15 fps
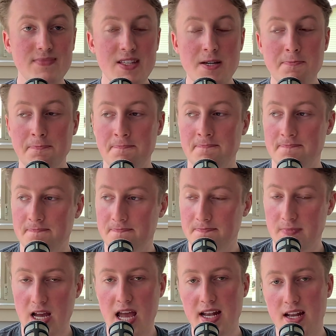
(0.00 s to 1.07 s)

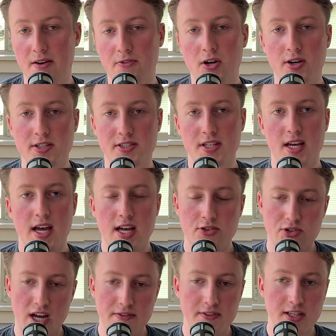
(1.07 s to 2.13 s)
And of course,
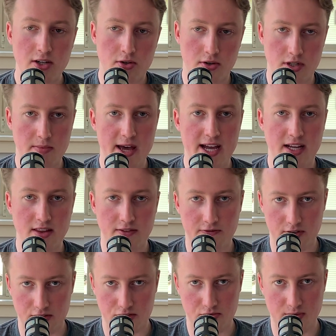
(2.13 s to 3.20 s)
drafting a quarterback in the
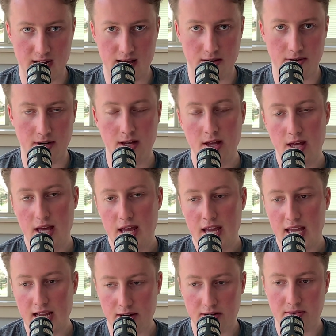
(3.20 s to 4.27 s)
first round,
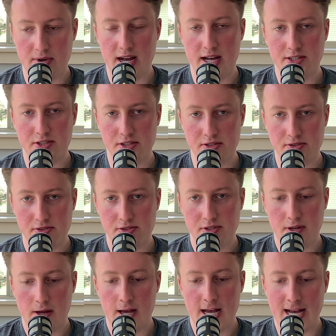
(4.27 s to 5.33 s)
Aaron Rodgers,
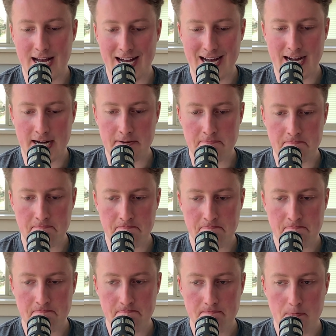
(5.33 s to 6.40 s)
a
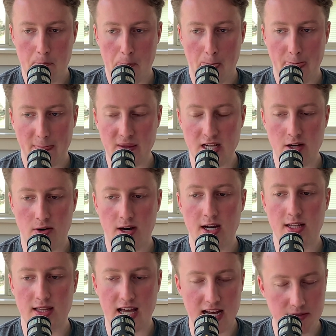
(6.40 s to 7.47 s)

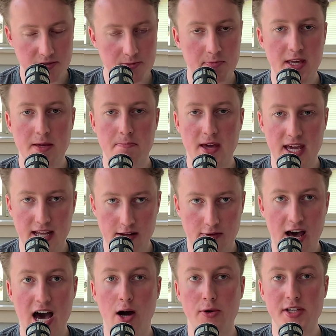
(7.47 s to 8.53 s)
lot of is being made of
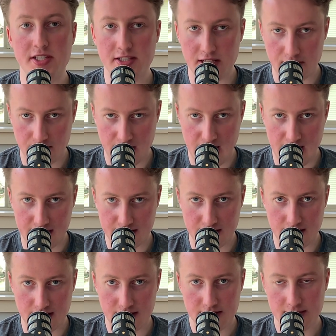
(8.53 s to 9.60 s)
how he's going to react to
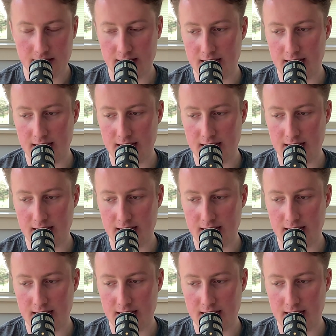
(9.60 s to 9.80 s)
this.